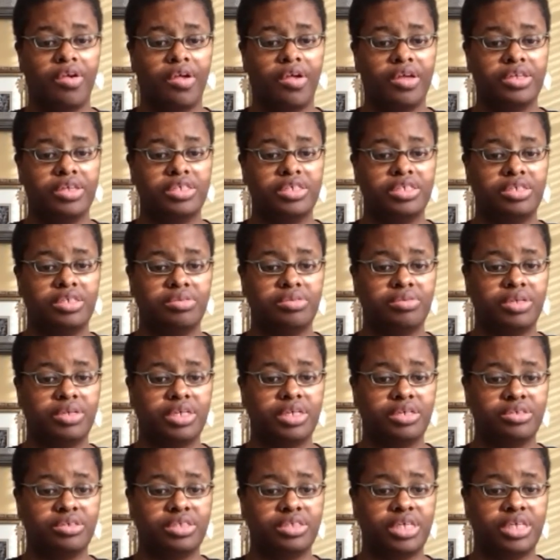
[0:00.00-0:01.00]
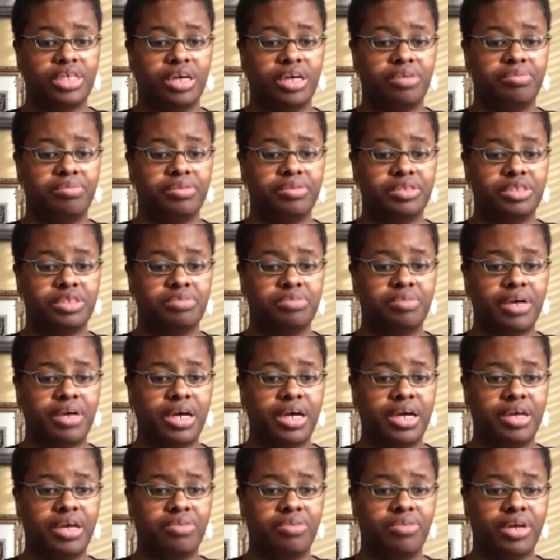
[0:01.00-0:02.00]
see what else happens
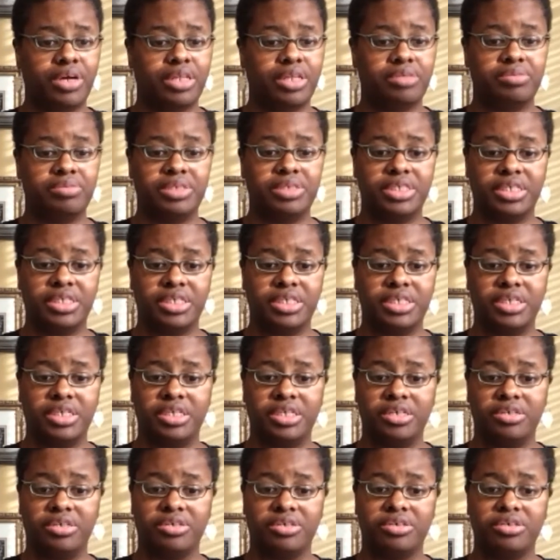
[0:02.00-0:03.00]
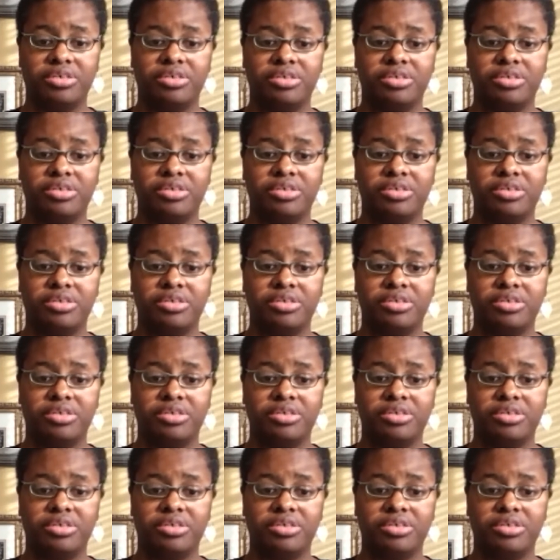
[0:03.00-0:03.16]
while I'm sitting here.